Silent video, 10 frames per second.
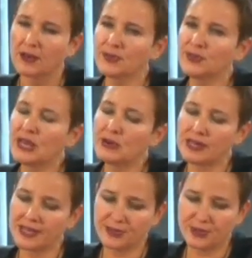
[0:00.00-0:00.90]
I would now
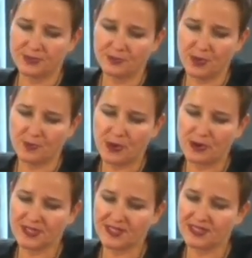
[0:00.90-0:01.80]
like to
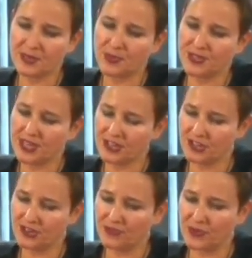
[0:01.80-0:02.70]
propose an
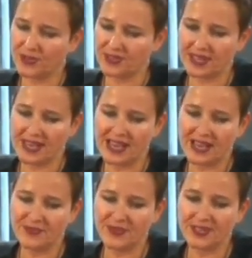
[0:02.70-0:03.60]
interpretation of work that I
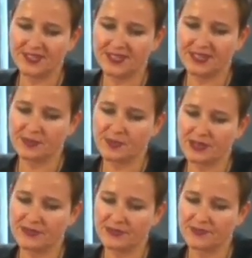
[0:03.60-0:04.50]
have hinted at
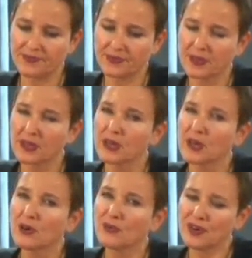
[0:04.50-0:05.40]
above.
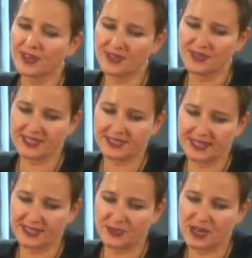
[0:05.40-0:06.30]
Work, in the
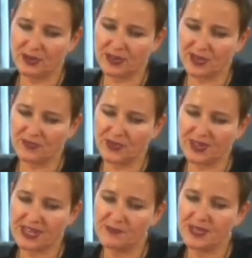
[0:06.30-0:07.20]
sense we're looking
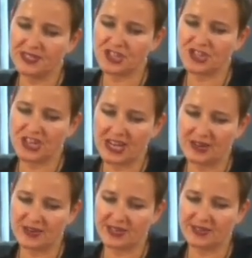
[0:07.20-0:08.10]
for here, means
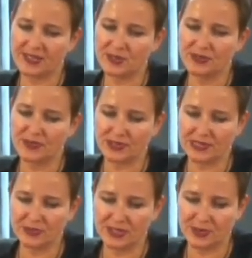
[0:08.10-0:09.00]
sharing the
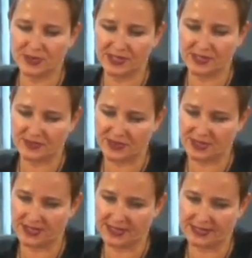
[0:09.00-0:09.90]
universal resources of
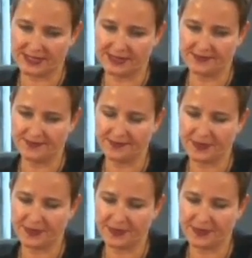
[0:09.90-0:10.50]
society.